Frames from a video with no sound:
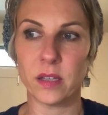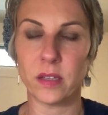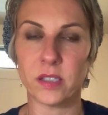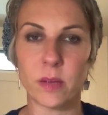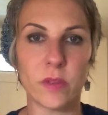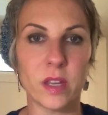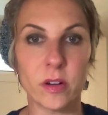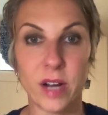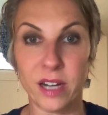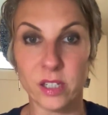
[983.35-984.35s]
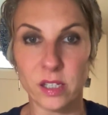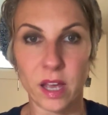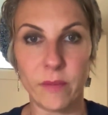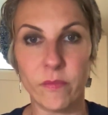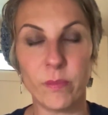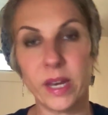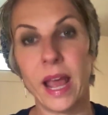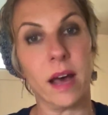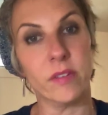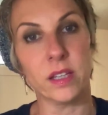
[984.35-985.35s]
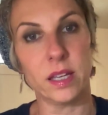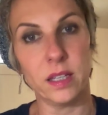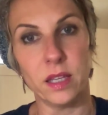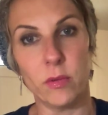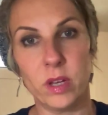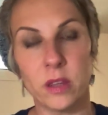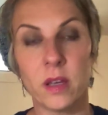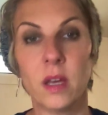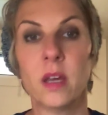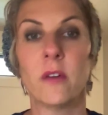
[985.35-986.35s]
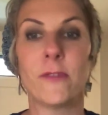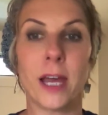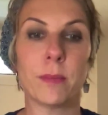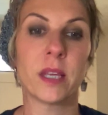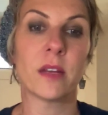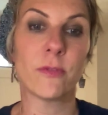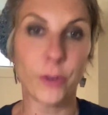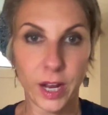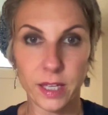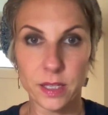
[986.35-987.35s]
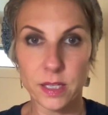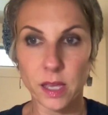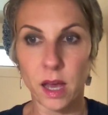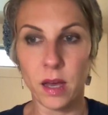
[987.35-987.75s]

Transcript: some of the interactions I've been having lately with family and friends,